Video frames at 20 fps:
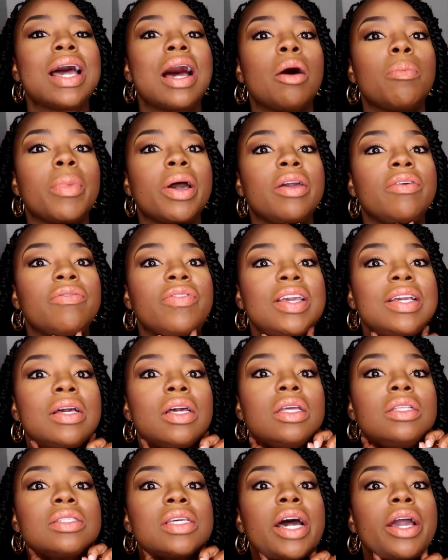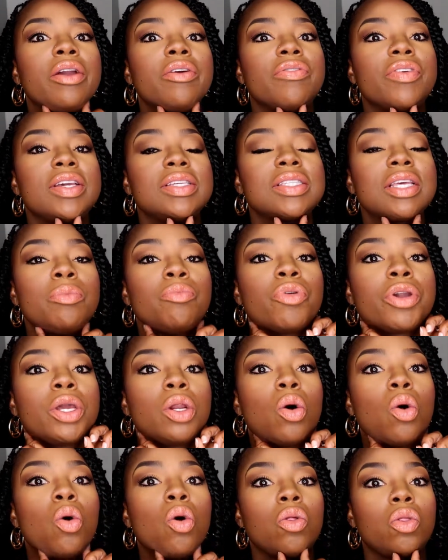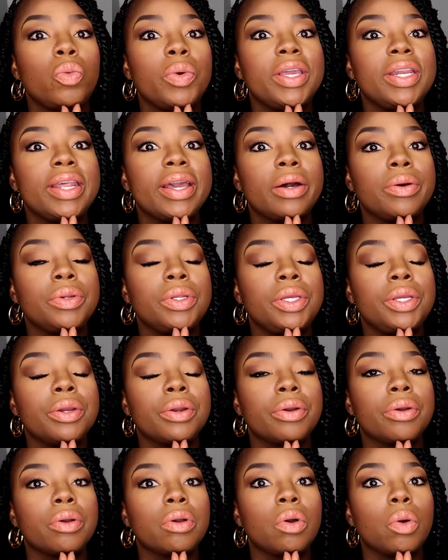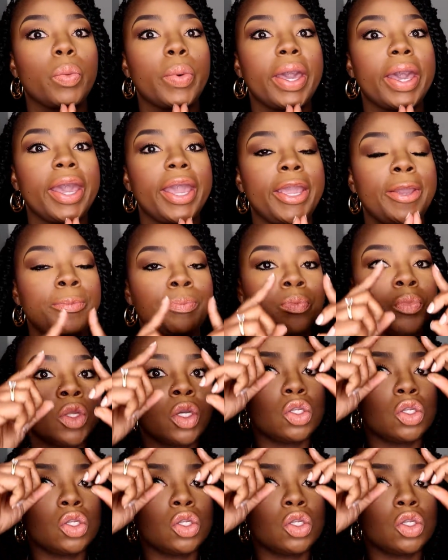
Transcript: out my entire face and bring it all the way down here, okay?